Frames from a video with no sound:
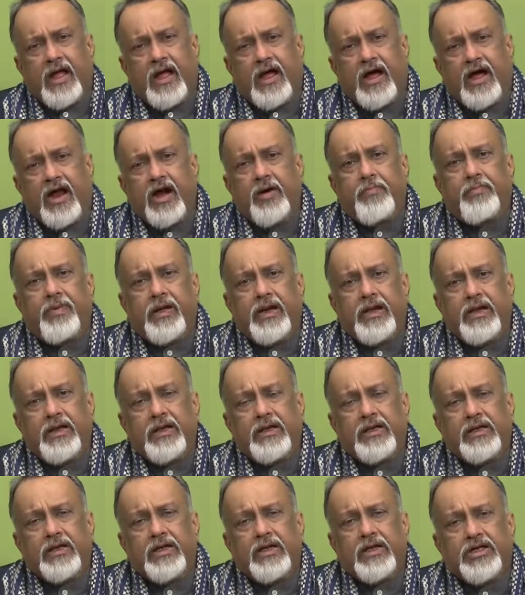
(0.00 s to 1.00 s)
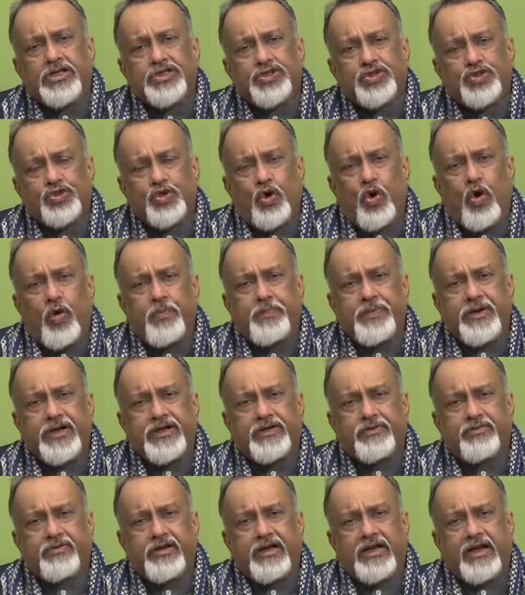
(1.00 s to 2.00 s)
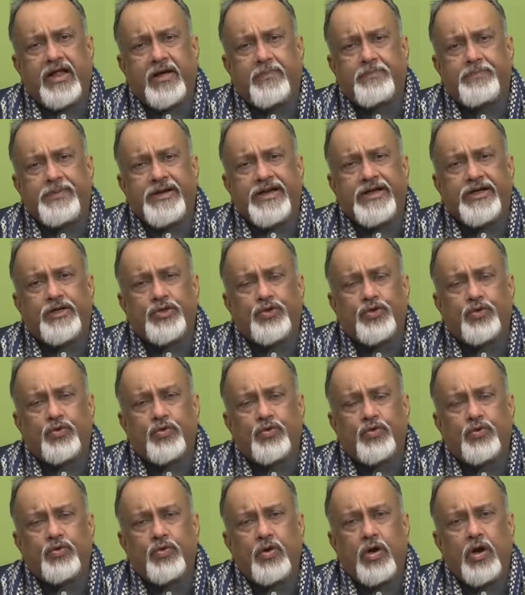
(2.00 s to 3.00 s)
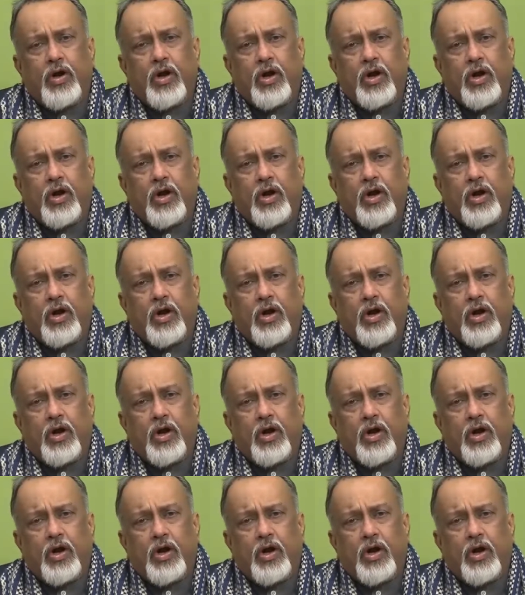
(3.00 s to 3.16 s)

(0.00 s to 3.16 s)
herbal soap, it will appeal to